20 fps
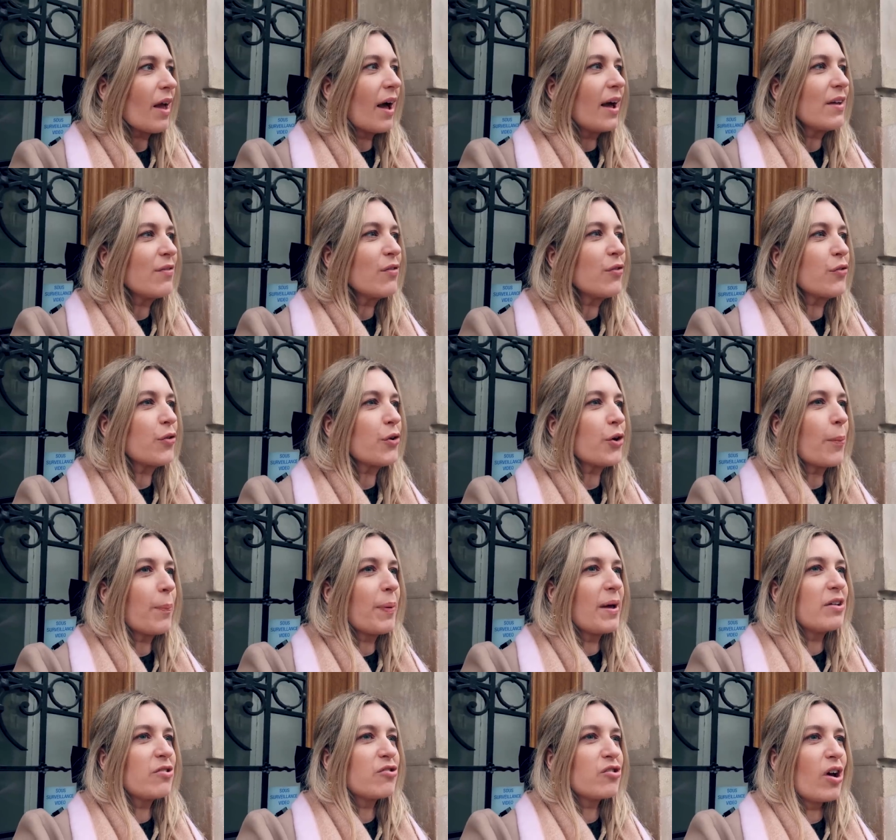I even took
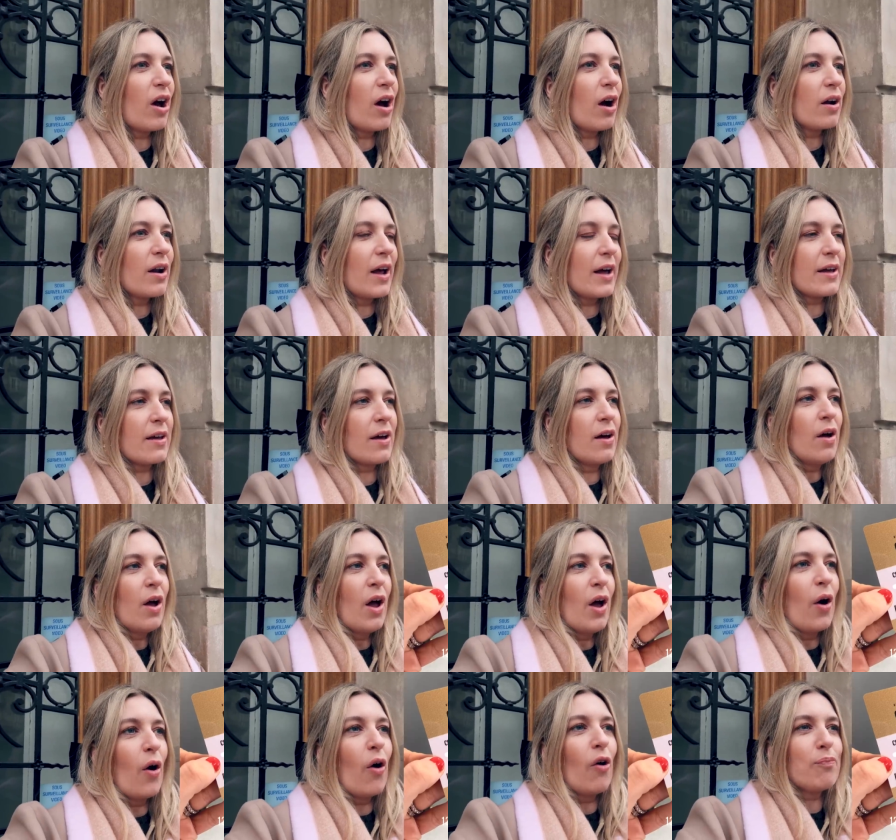a picture like
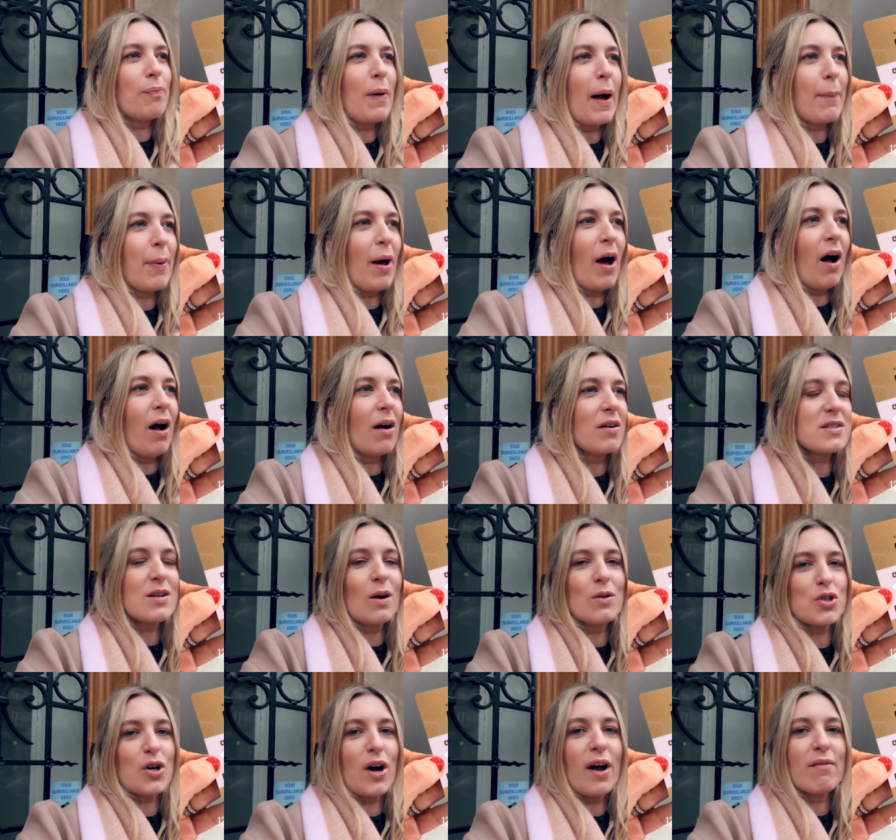of my pass.
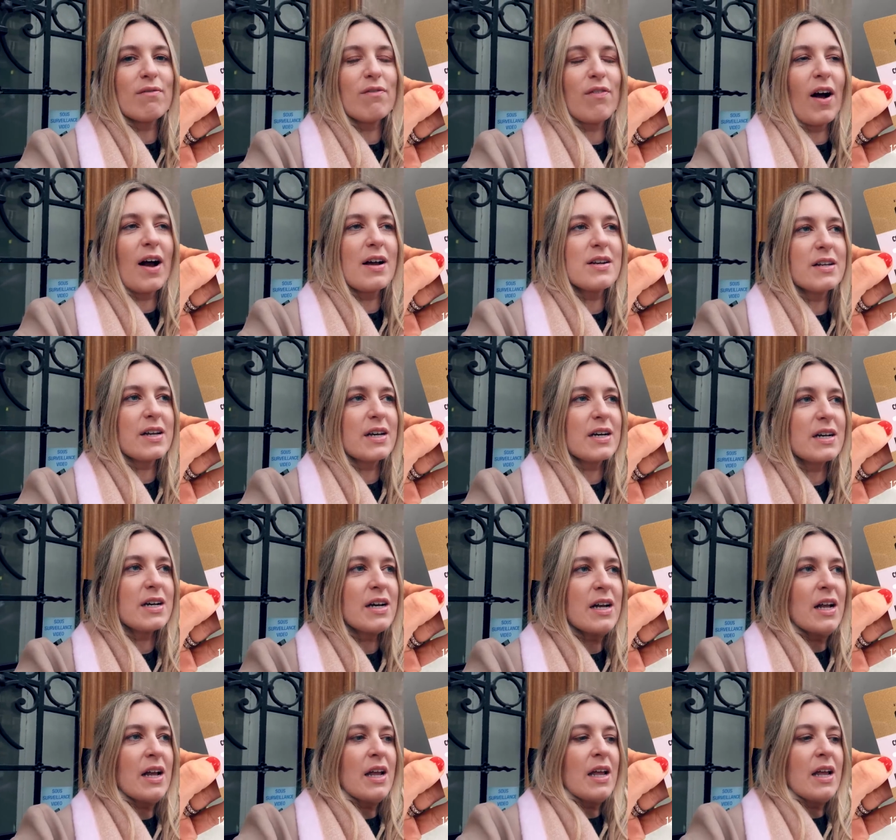I'll try and find it.